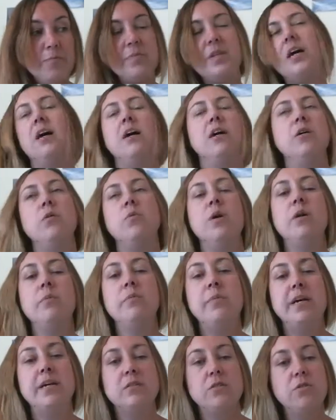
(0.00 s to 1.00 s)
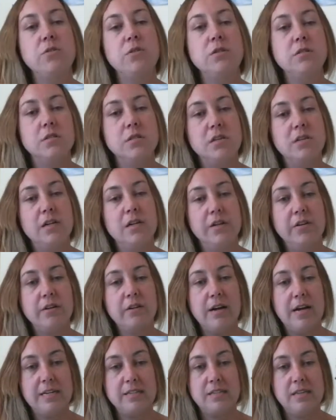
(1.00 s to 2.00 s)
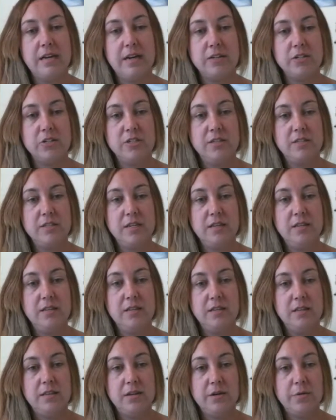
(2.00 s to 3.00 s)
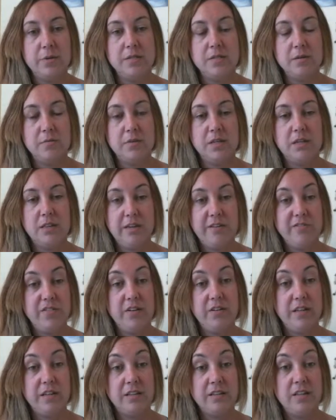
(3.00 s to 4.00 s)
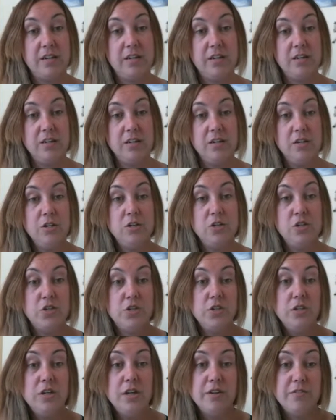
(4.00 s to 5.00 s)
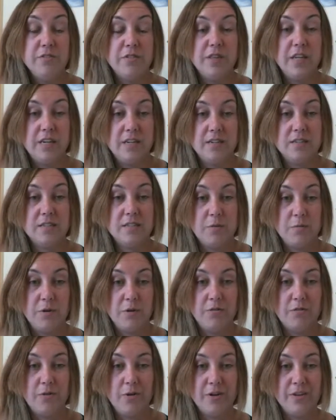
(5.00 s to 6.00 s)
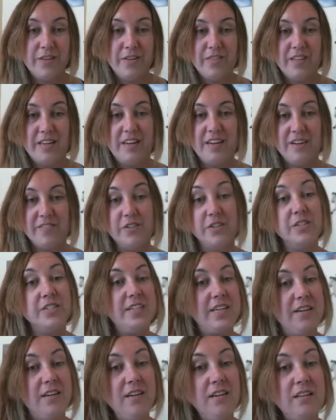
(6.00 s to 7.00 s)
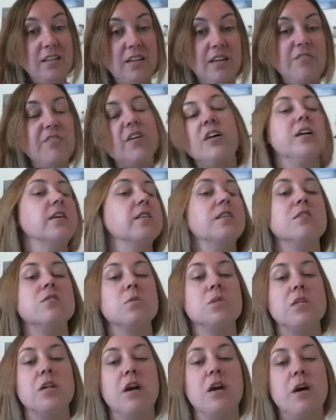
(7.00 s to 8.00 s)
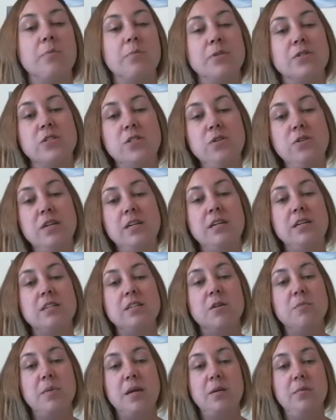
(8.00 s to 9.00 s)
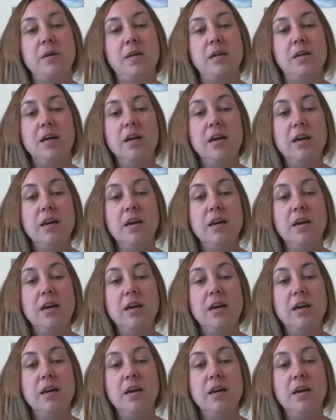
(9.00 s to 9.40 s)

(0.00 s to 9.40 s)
One of my students in another class had actually said that there was something they felt like they should have thanked someone for that they never did, and they felt like this was an opportunity to maybe